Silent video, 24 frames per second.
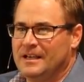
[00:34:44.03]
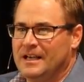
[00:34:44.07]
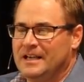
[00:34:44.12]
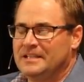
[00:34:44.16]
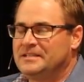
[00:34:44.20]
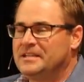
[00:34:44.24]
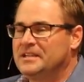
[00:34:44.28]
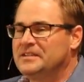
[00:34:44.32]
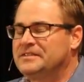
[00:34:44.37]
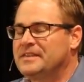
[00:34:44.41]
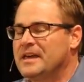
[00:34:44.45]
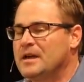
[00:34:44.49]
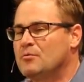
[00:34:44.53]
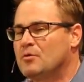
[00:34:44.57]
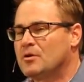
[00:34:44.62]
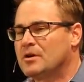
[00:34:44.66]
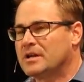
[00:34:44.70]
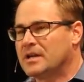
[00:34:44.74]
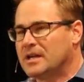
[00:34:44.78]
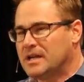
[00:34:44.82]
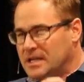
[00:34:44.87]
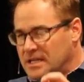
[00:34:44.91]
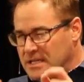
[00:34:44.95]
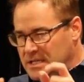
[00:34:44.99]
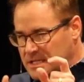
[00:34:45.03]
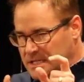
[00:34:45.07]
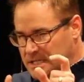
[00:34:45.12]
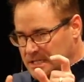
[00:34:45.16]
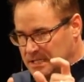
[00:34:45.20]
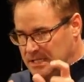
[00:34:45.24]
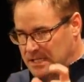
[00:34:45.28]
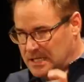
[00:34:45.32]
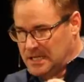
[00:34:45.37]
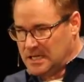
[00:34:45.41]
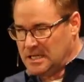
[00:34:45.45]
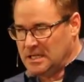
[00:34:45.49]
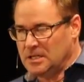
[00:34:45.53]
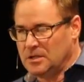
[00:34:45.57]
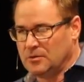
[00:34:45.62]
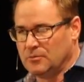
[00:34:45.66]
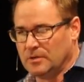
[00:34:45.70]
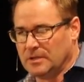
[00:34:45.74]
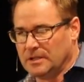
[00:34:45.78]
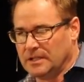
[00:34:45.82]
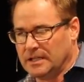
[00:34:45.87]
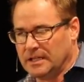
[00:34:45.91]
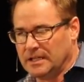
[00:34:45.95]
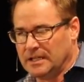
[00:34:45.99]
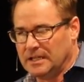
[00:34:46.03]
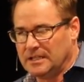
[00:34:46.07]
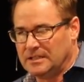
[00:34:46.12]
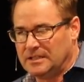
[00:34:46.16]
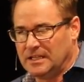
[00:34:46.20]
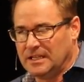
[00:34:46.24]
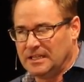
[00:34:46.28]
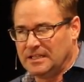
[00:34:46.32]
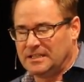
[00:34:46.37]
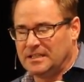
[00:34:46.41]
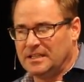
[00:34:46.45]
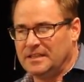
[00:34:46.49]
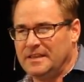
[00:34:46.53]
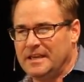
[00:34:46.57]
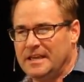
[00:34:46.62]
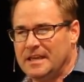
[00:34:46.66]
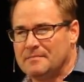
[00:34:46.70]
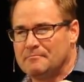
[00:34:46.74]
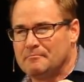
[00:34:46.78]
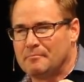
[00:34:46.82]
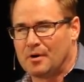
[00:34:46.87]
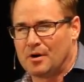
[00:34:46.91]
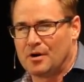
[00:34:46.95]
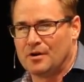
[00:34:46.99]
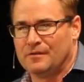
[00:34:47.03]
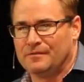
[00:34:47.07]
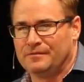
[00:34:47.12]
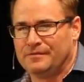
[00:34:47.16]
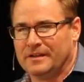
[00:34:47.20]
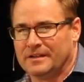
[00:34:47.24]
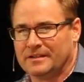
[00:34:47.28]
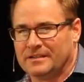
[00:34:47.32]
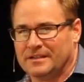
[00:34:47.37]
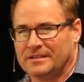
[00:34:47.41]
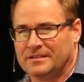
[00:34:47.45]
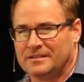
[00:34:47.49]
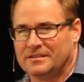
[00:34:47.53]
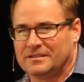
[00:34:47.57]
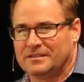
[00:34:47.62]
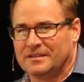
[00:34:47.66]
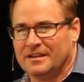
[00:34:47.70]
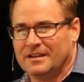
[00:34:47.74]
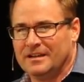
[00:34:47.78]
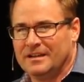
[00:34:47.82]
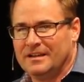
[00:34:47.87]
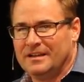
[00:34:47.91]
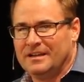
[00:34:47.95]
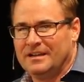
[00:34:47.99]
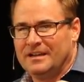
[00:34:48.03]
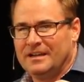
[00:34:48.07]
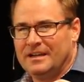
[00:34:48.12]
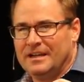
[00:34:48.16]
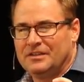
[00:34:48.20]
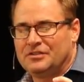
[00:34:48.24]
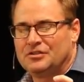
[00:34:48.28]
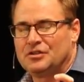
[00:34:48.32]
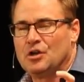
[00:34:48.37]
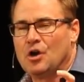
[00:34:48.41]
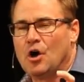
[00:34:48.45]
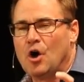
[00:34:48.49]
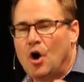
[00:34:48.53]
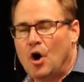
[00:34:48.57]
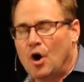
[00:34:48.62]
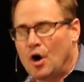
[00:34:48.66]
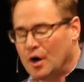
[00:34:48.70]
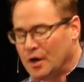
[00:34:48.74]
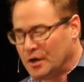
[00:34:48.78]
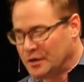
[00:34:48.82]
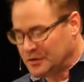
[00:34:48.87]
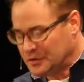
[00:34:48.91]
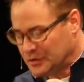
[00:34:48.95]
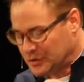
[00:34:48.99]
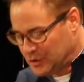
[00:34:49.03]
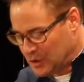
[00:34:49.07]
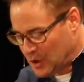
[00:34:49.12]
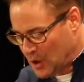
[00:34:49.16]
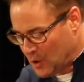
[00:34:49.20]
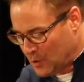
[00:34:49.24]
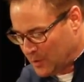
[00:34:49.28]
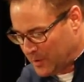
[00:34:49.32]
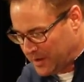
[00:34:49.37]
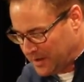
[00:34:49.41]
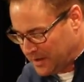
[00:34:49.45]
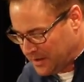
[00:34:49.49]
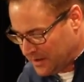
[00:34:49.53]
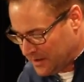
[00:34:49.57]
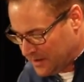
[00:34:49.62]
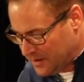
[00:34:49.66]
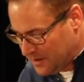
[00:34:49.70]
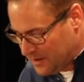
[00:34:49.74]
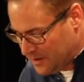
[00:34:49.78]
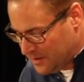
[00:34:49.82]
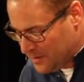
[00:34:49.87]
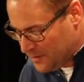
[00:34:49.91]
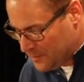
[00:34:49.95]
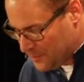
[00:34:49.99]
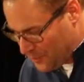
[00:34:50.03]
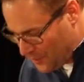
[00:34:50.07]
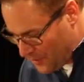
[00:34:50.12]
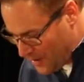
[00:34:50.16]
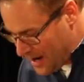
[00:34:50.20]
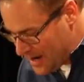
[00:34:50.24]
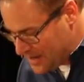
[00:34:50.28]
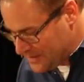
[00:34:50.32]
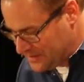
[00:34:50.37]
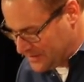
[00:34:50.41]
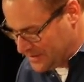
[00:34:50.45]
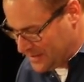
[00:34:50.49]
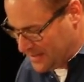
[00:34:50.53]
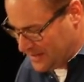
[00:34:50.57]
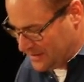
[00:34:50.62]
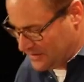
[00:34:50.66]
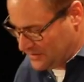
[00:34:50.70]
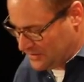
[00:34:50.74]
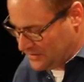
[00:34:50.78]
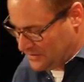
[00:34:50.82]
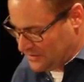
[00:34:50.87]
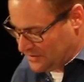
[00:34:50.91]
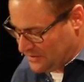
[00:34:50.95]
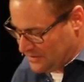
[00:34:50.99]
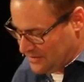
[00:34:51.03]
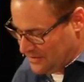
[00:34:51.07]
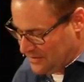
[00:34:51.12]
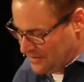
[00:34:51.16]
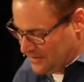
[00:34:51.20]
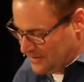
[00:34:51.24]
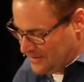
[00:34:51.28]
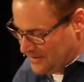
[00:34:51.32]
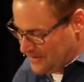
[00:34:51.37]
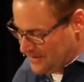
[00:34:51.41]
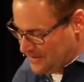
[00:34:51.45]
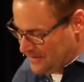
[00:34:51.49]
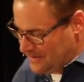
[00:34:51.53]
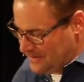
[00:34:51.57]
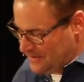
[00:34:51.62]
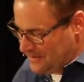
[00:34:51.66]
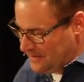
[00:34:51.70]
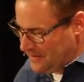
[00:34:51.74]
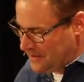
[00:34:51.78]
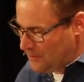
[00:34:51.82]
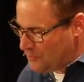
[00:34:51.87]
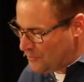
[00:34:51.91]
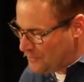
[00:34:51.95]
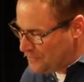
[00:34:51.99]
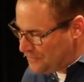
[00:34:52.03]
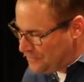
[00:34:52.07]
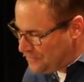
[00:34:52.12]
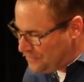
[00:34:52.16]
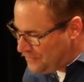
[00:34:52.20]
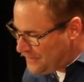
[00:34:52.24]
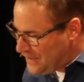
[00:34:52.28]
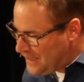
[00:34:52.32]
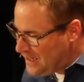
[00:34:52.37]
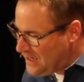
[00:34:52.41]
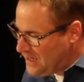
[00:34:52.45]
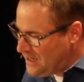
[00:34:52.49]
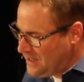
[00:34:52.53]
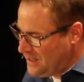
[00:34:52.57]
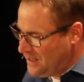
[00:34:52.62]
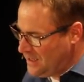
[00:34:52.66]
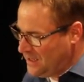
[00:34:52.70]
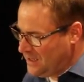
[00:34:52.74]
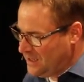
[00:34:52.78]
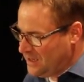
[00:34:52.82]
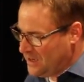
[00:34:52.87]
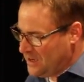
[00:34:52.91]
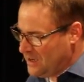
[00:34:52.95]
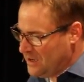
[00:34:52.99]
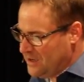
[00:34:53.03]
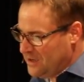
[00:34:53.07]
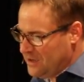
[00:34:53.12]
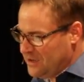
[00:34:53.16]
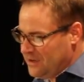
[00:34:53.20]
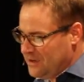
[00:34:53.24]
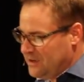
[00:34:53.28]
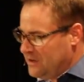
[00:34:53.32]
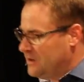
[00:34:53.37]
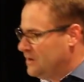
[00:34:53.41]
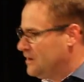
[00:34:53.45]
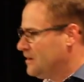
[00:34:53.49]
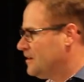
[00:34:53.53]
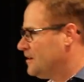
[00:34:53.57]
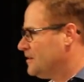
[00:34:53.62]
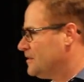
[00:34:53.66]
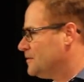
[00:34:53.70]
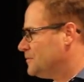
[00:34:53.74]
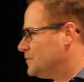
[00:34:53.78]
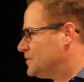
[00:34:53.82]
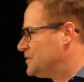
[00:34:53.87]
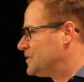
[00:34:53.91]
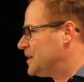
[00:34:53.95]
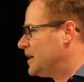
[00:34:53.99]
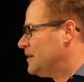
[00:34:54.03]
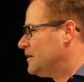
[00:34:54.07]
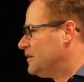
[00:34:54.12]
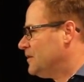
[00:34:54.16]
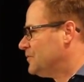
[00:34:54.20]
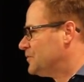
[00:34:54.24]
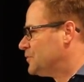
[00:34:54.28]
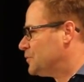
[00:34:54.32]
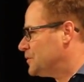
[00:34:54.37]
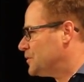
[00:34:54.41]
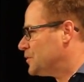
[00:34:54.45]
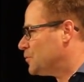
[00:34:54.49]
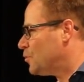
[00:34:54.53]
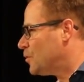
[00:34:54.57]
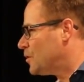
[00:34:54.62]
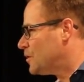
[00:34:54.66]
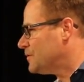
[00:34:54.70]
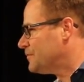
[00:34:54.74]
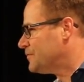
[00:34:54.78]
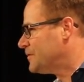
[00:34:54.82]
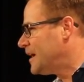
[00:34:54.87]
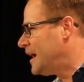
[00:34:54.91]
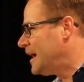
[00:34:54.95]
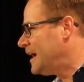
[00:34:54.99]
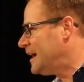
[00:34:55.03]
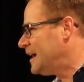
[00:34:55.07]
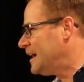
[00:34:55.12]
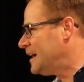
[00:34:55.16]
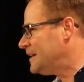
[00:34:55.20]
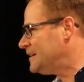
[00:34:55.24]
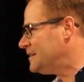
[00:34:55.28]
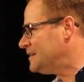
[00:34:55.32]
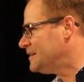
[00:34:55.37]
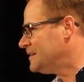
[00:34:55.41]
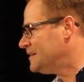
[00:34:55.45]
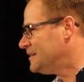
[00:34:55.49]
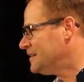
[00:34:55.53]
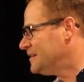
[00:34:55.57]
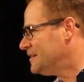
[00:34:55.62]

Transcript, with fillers: It says they were continually. It's in the imperfect. It's an ongoing process. They were feeding themselves with the Word of God.